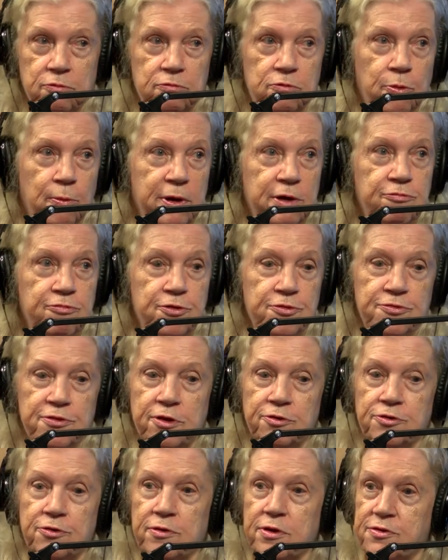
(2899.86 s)
21st
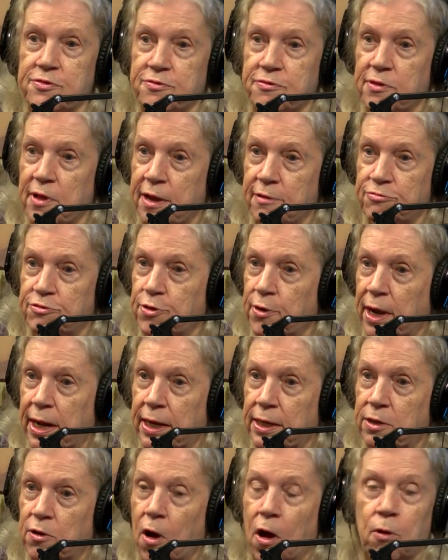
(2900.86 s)
century slave
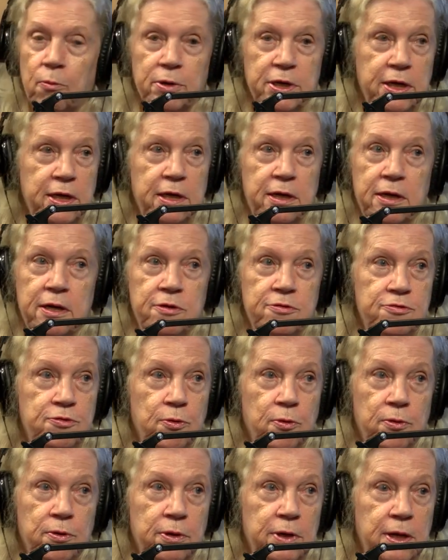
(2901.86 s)
trade. All we need is
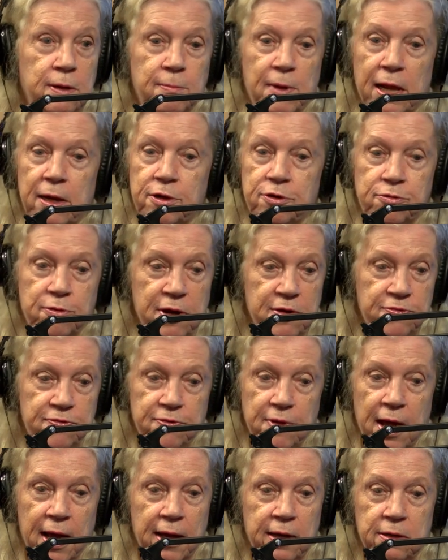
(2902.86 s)
your email address,
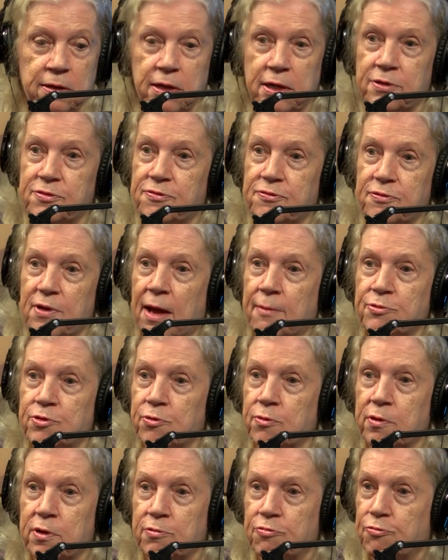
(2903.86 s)
and it's
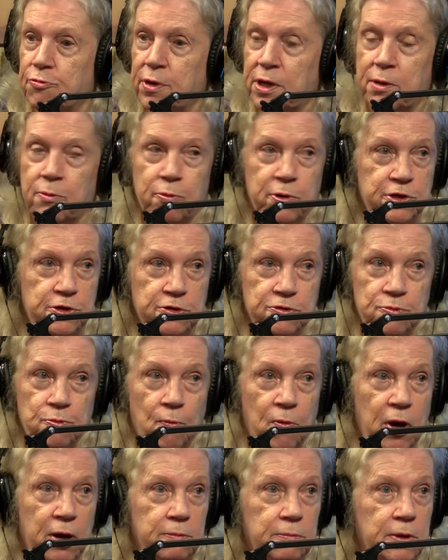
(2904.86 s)
absolutely free. We just
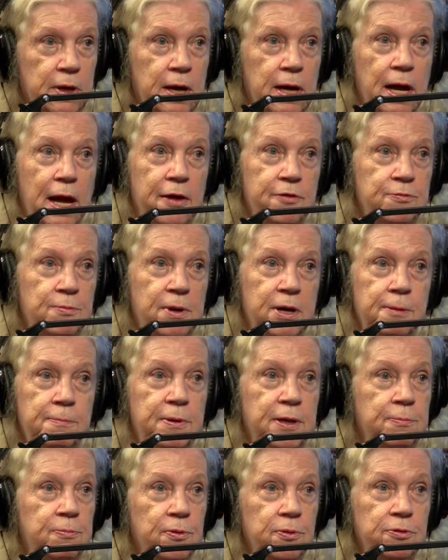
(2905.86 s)
want as many
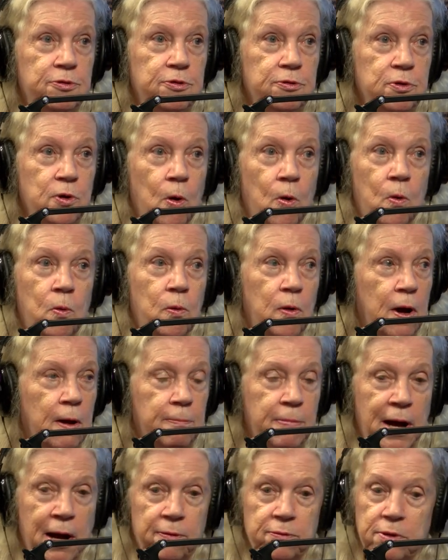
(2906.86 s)
people to know
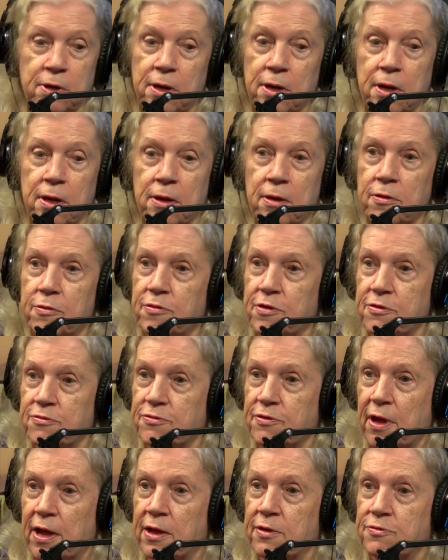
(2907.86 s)
about
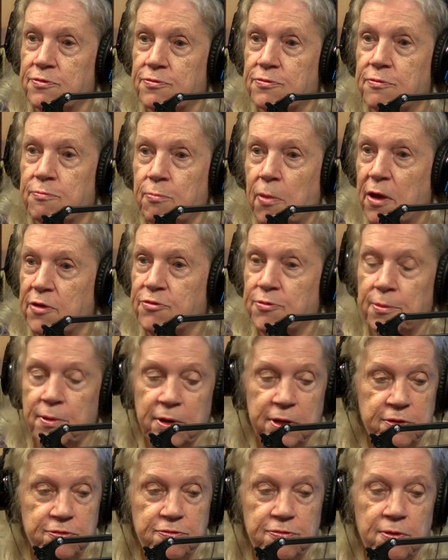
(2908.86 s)
this as
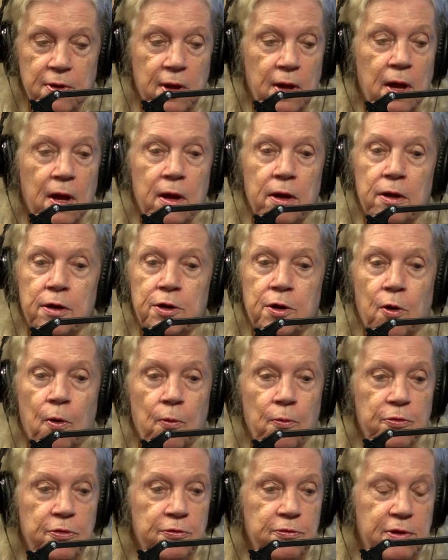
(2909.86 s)
possible. It's, you
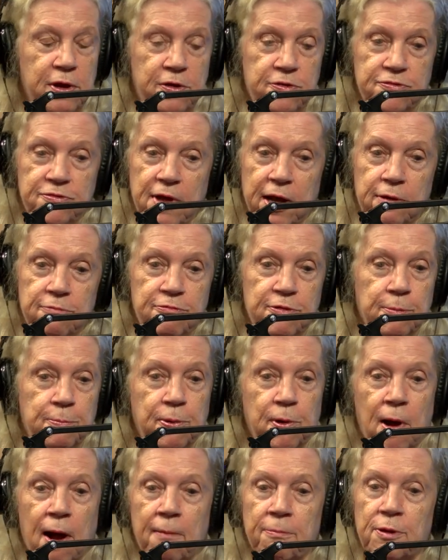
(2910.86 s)
know, the extent of the
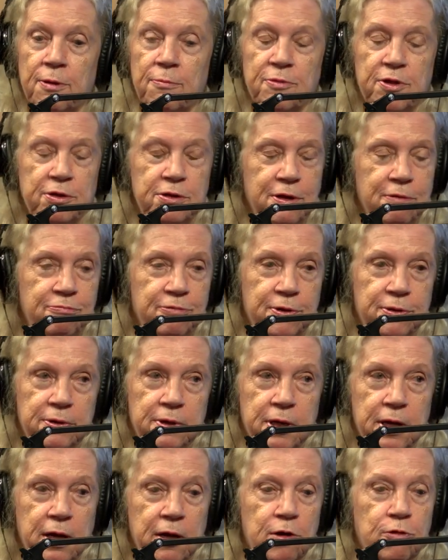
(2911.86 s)
problem, the different
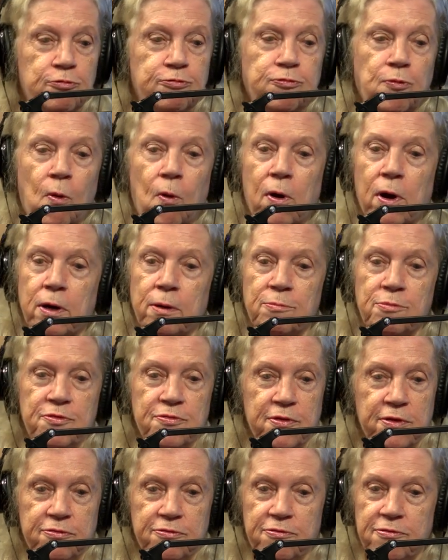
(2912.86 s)
forms
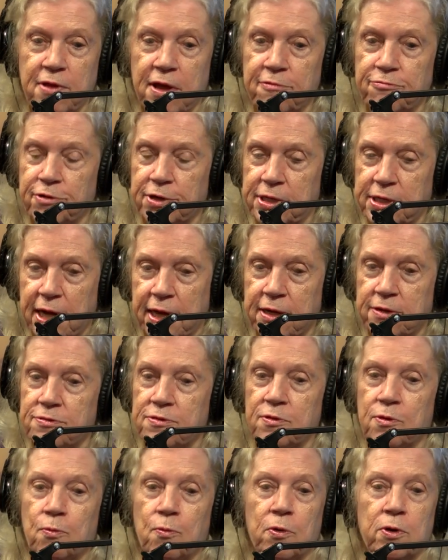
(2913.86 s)
that slavery takes
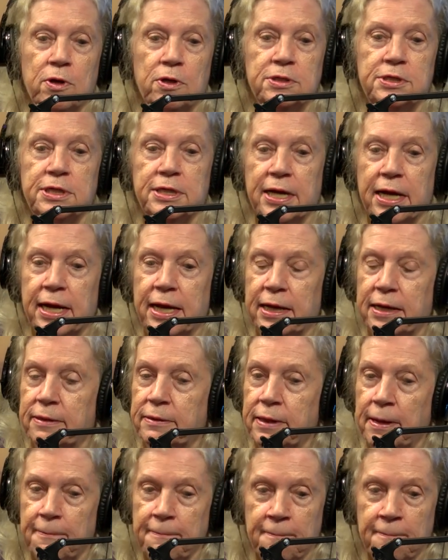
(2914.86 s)
in the world today,